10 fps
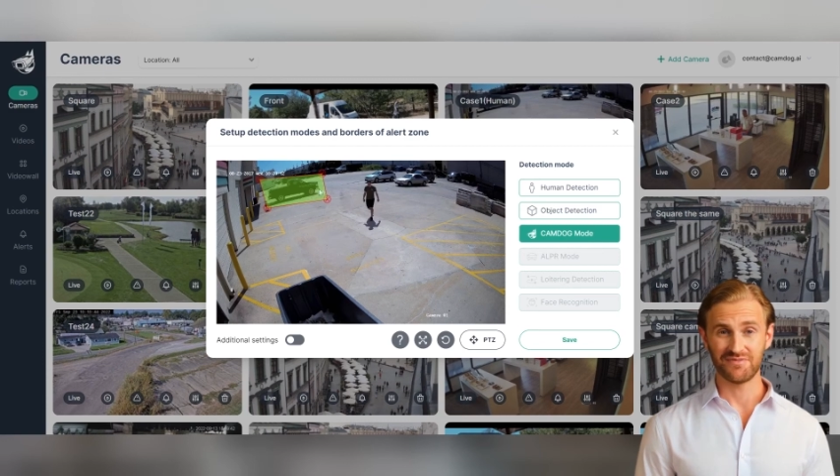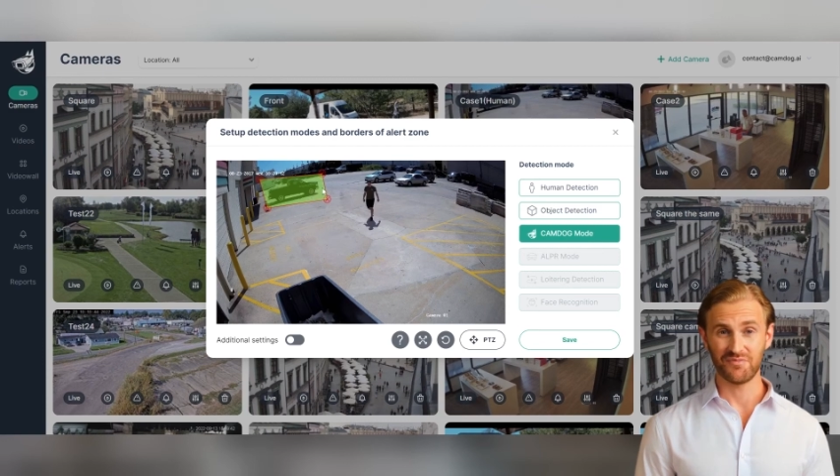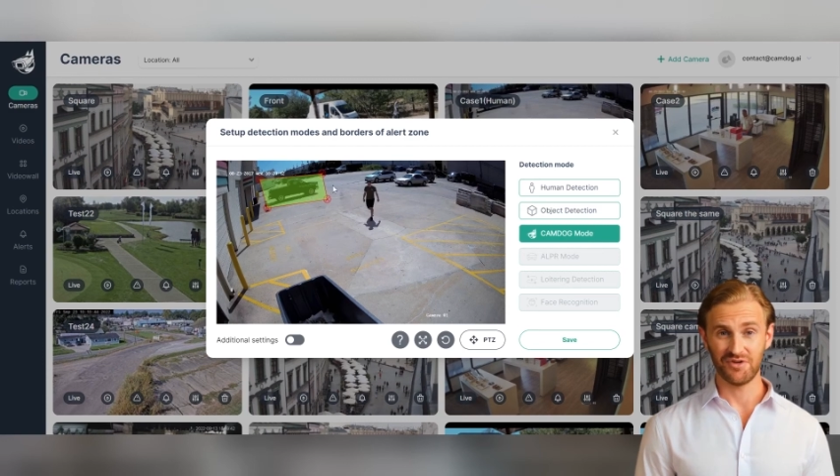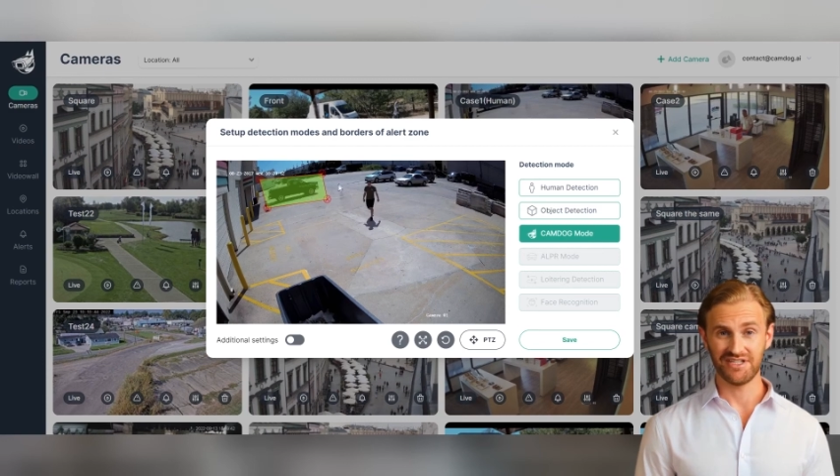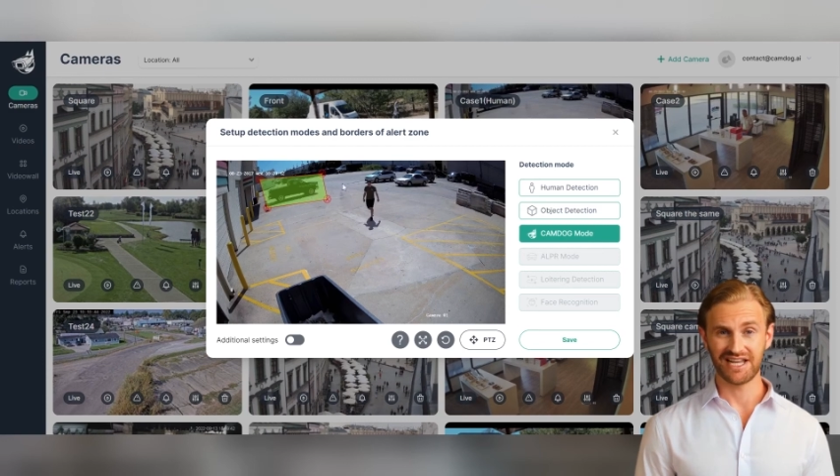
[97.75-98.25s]

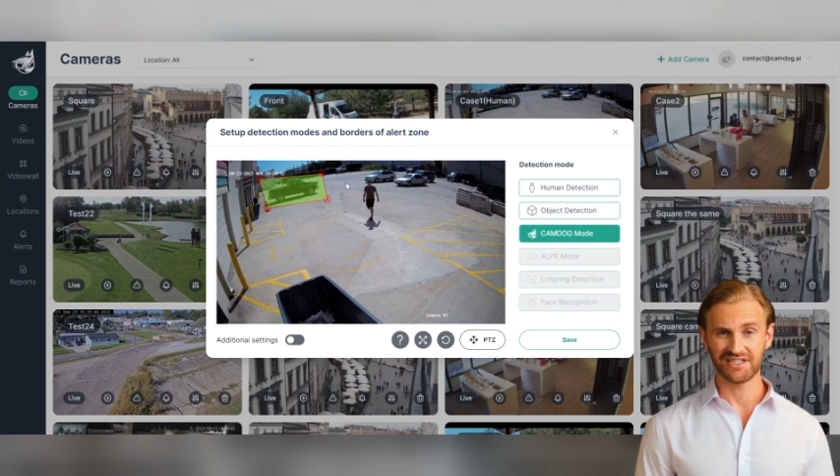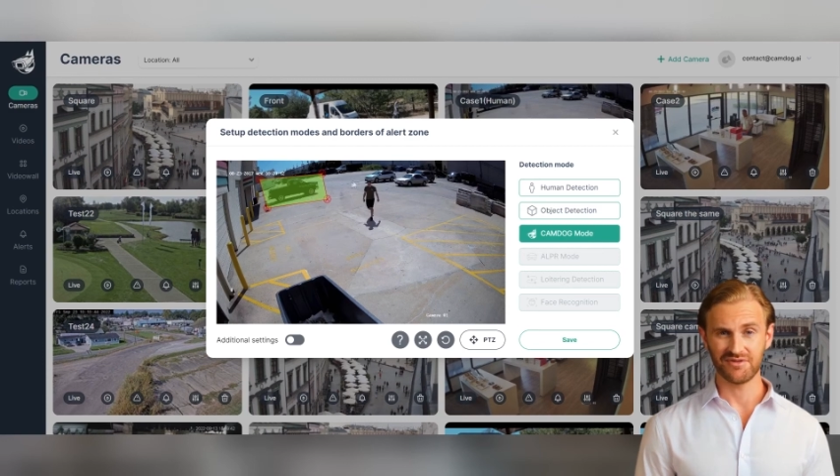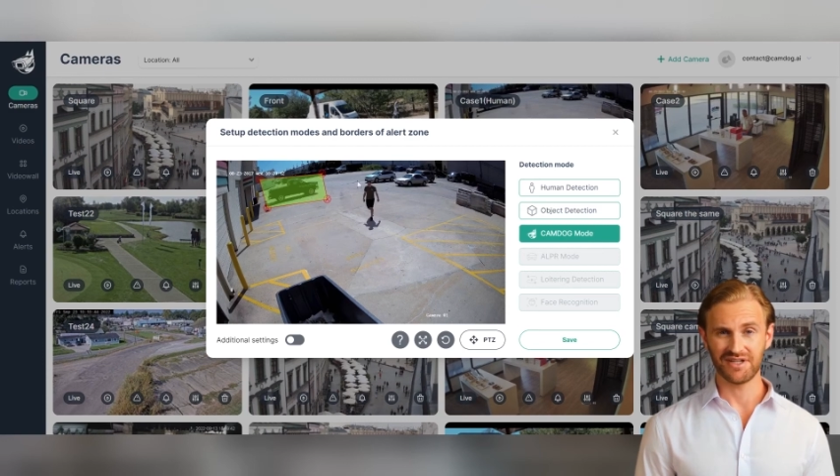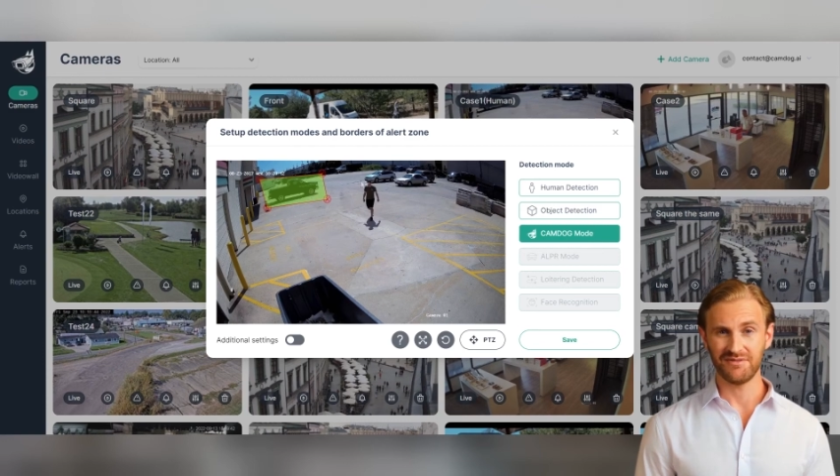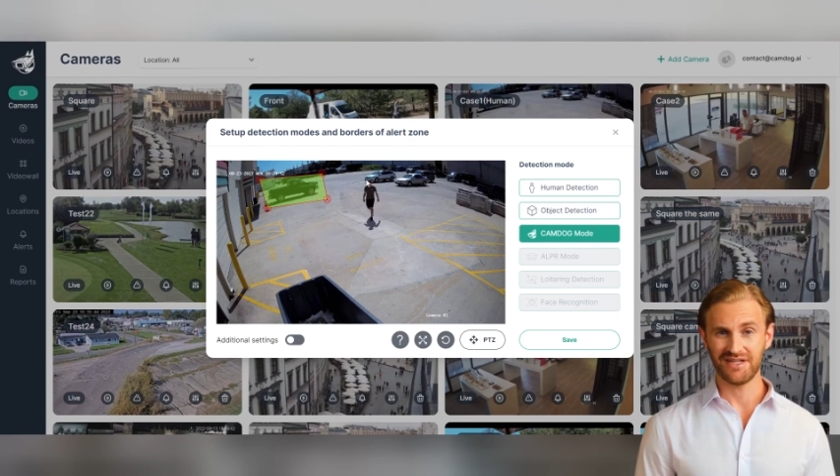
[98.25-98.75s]
we'll send
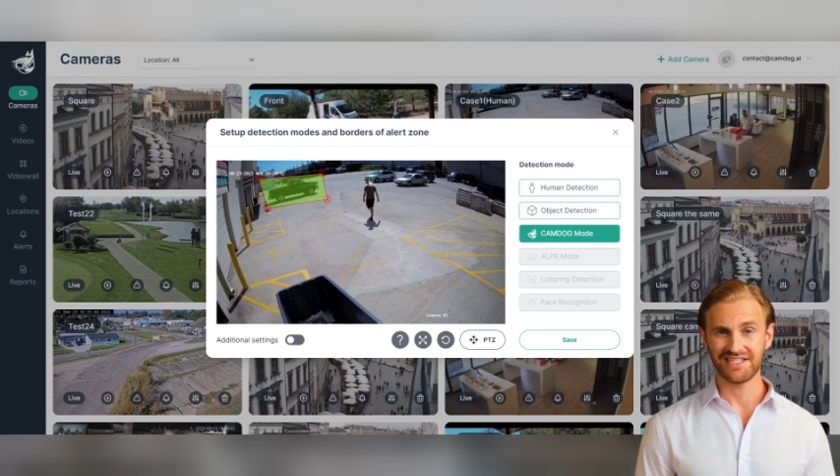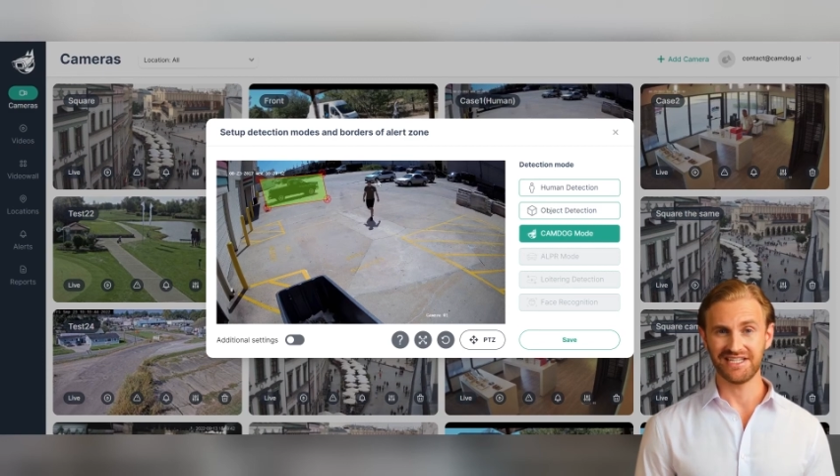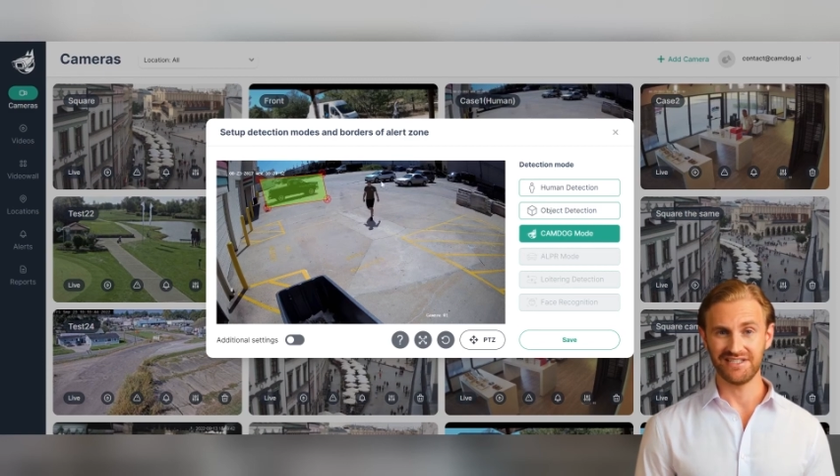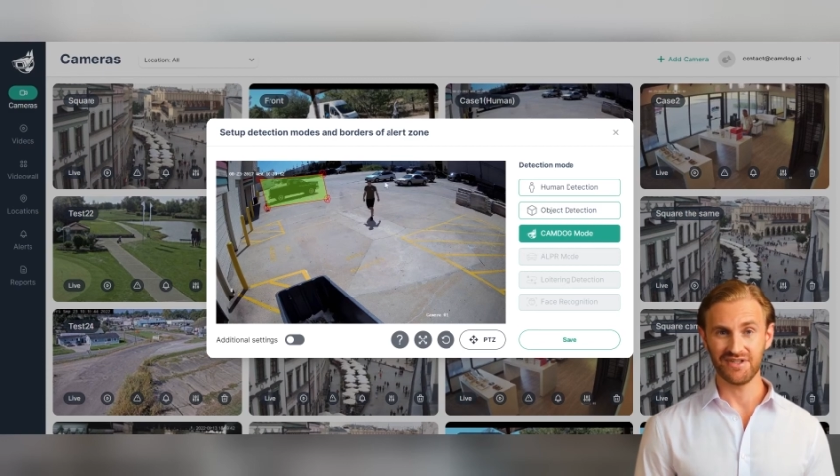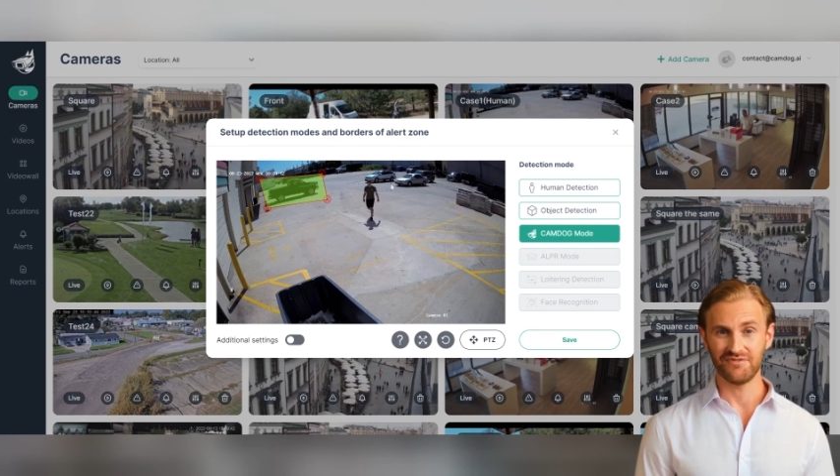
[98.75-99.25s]
you an
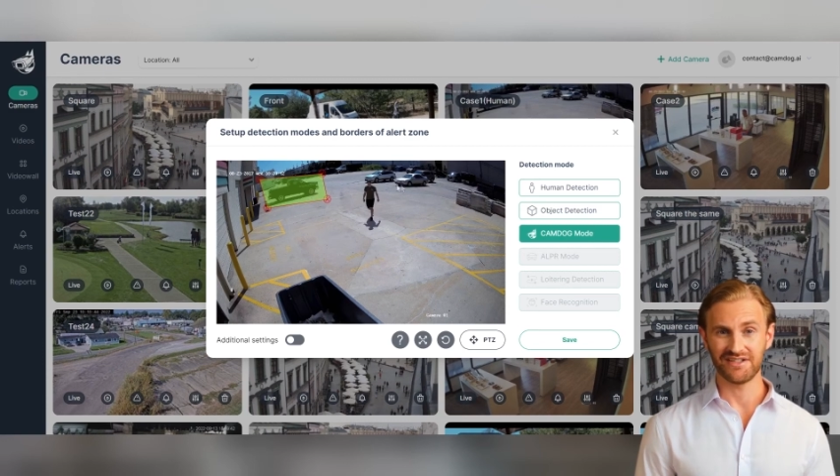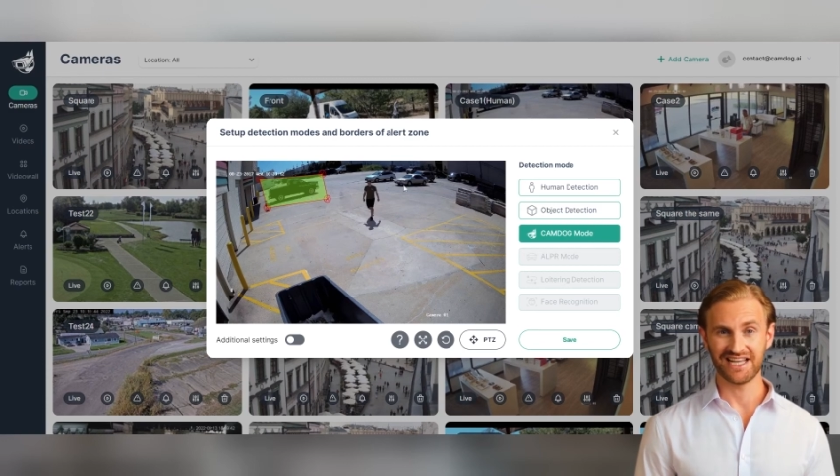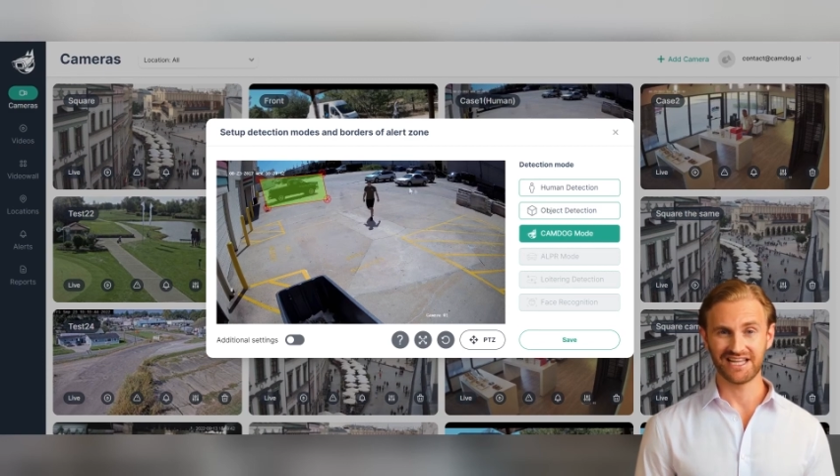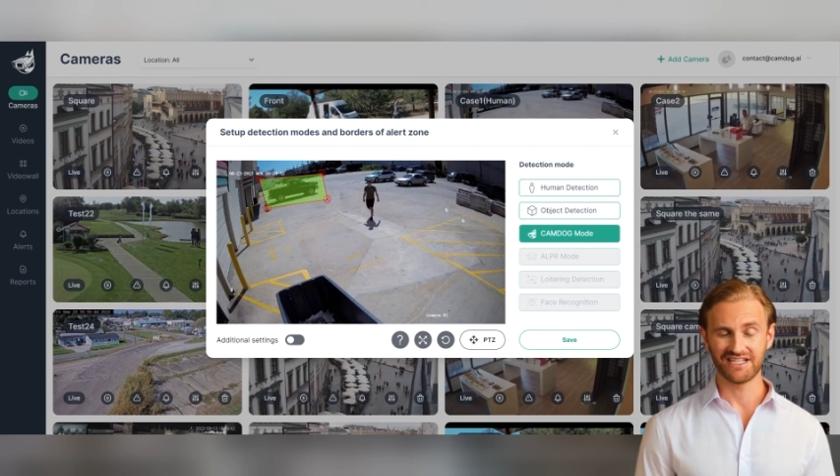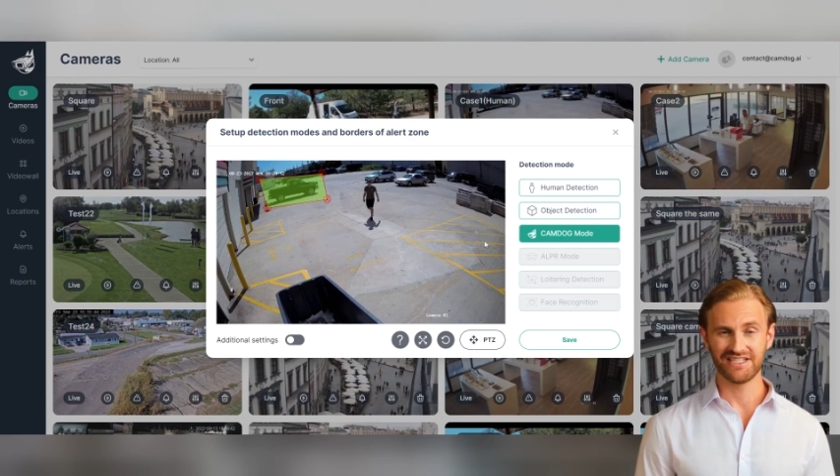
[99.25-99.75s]
immediate
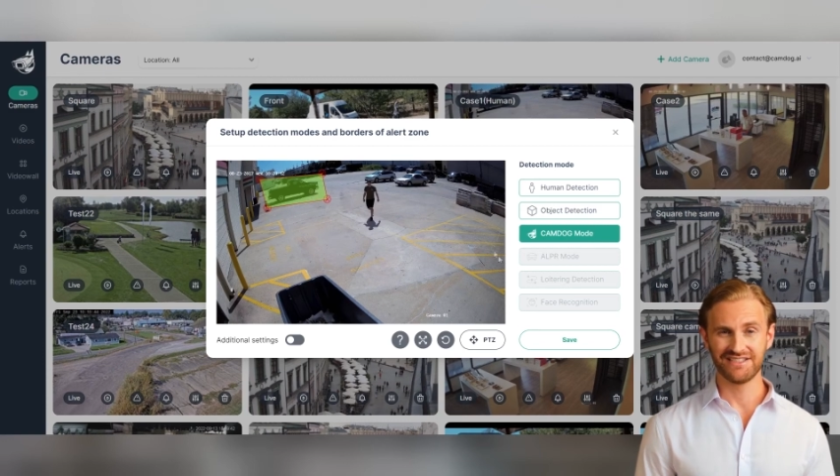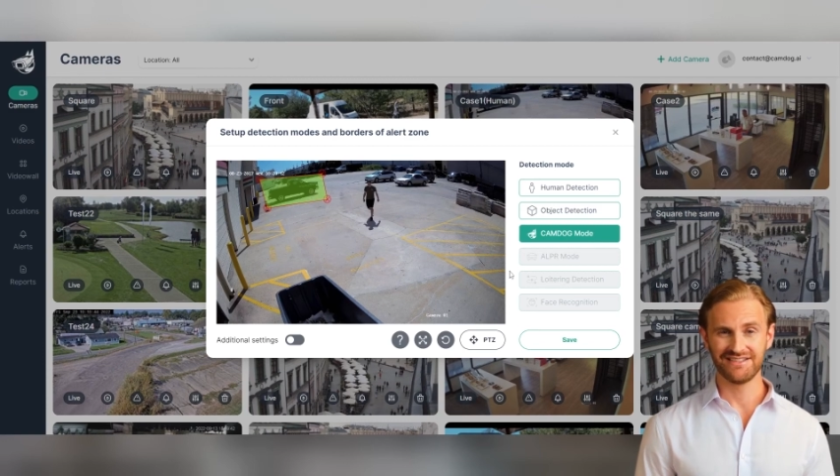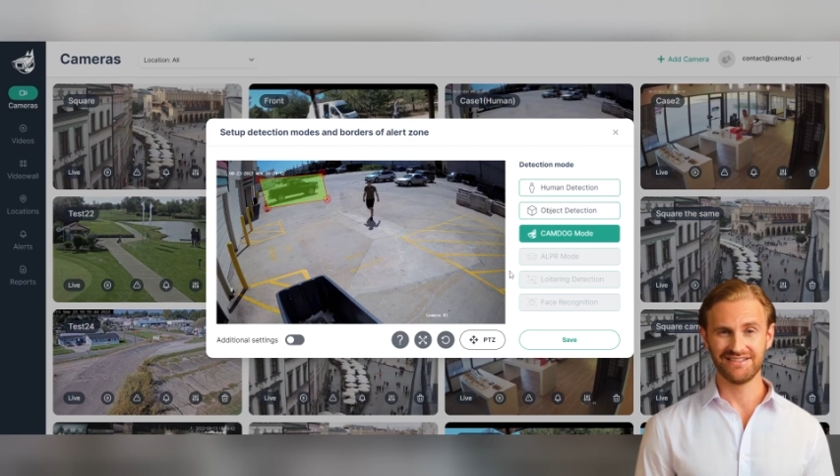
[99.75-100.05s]
notification.